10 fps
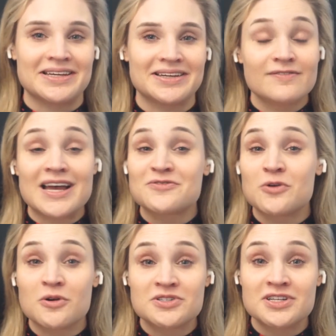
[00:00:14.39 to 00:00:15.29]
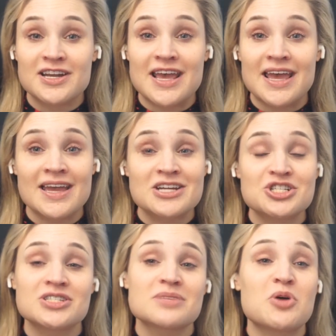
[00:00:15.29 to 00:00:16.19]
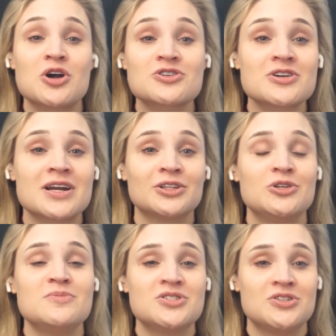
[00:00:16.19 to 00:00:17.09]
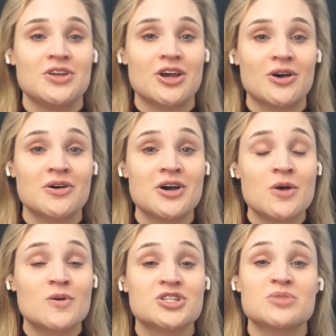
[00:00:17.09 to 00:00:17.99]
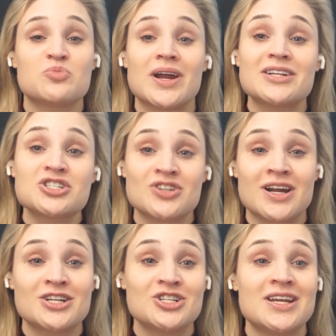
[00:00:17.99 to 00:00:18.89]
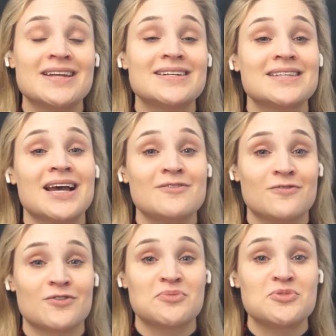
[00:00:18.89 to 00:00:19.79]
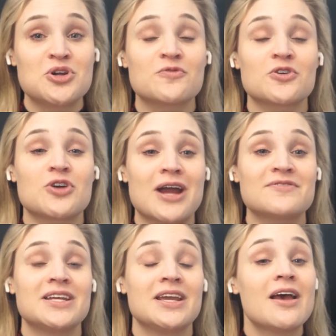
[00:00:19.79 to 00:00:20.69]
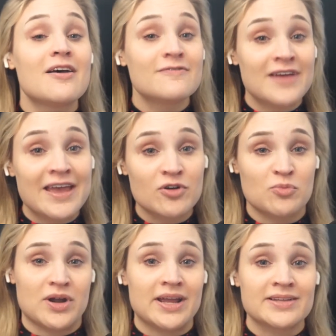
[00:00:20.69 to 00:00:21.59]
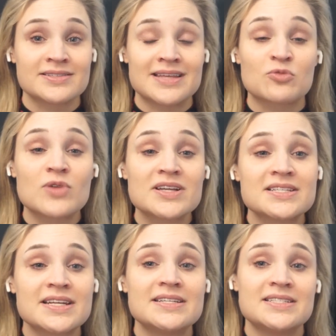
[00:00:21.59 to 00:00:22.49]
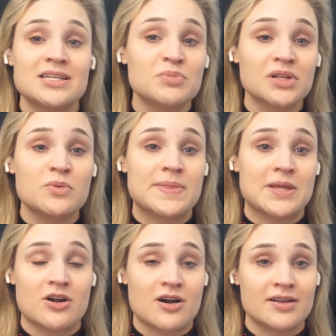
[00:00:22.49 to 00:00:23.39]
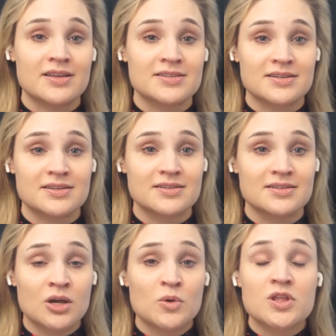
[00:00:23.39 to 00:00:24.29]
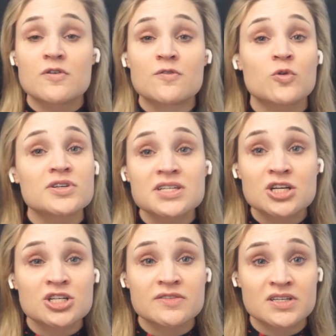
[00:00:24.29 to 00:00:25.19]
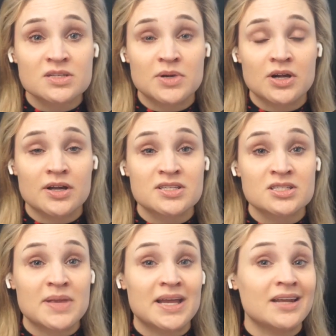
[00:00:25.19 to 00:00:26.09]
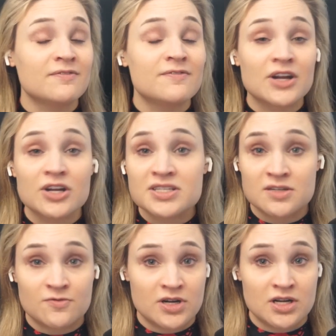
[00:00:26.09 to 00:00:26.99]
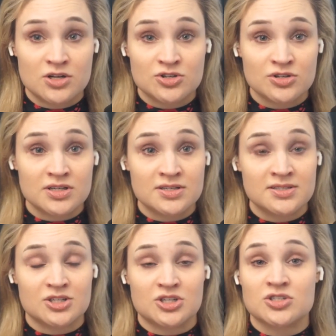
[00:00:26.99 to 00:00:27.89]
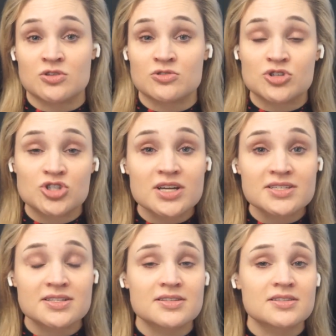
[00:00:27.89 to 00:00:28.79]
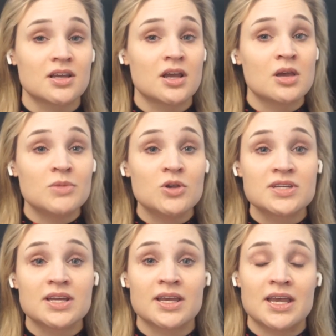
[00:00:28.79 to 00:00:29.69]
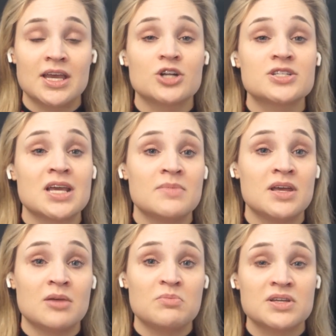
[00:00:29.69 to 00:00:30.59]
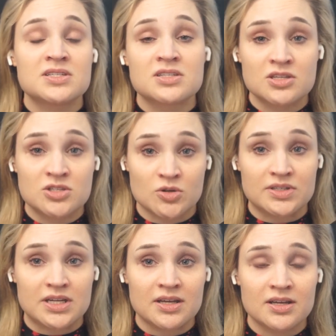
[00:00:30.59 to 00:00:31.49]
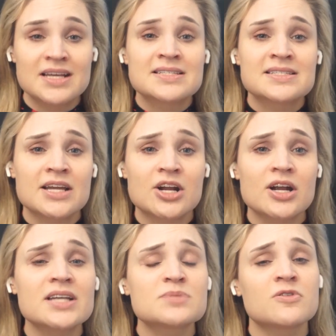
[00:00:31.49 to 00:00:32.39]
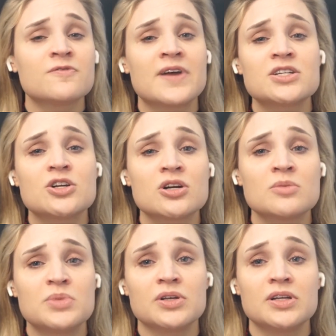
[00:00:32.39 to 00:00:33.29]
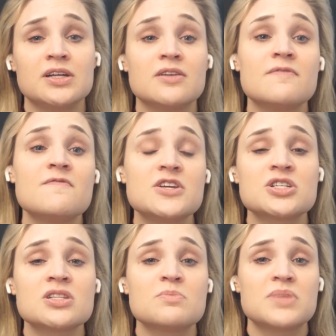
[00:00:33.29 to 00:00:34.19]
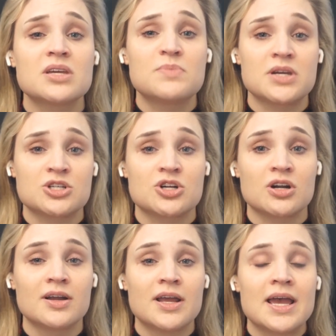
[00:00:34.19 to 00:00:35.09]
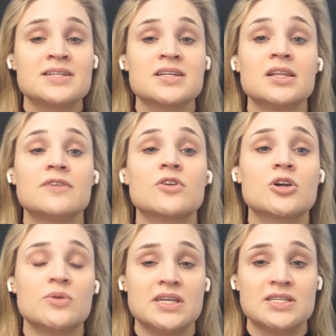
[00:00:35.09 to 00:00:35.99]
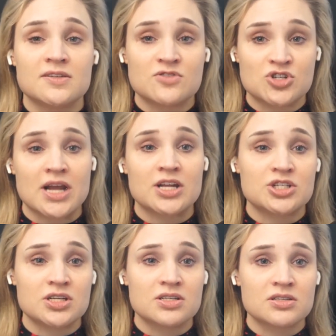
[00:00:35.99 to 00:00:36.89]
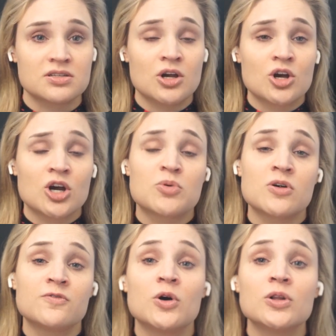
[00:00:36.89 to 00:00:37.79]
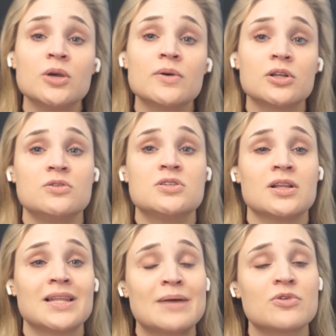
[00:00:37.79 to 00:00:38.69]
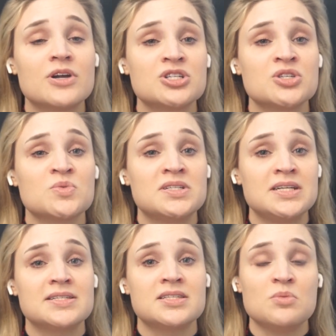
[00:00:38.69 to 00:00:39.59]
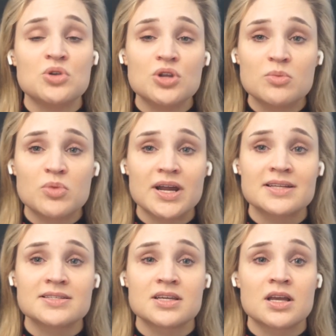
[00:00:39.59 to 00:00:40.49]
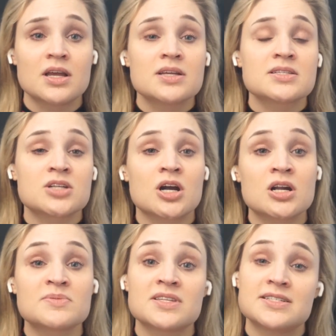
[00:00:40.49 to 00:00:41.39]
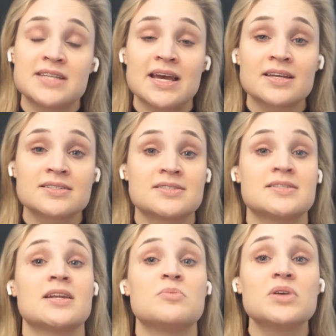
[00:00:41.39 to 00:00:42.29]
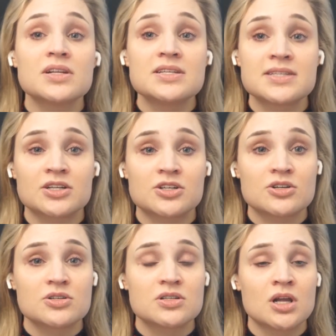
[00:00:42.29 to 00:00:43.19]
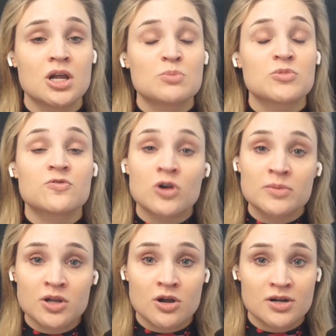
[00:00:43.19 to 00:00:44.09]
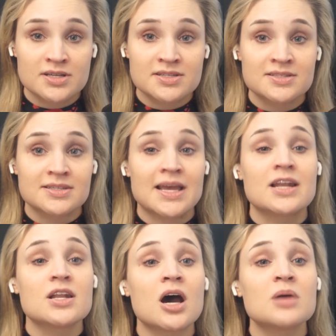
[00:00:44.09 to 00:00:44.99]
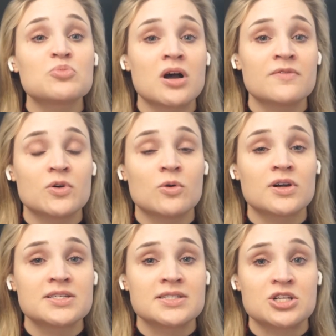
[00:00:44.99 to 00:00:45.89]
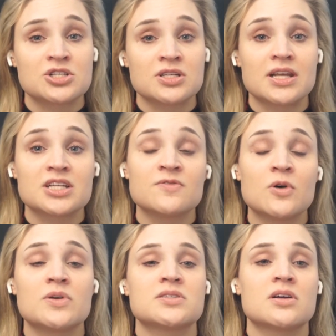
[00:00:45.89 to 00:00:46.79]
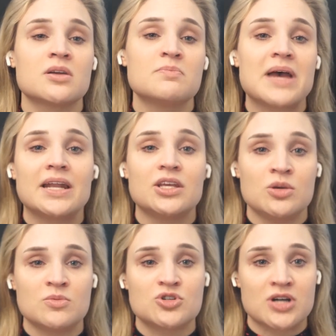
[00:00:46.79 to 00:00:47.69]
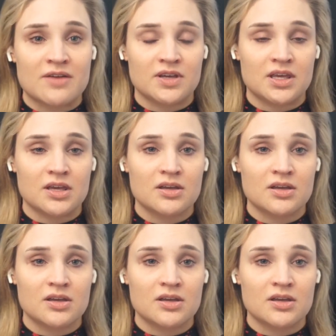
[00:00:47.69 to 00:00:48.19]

Fast forward to today, and she's a partner at Luum Studio, which is a brand strategy and design firm known for crafting favorite brands that resonate deeply with their audiences. With over 14 years of experience spanning various different industries such as social justice, music, entertainment, and business consulting, Sarah has perfected her ability to envision the big picture and deliver cohesive strategies. Her portfolio includes collaborations with D2C beauty brands, startups in the tech and sustainability sectors, performing artists, and a nonprofit organization that is focused on combating human trafficking.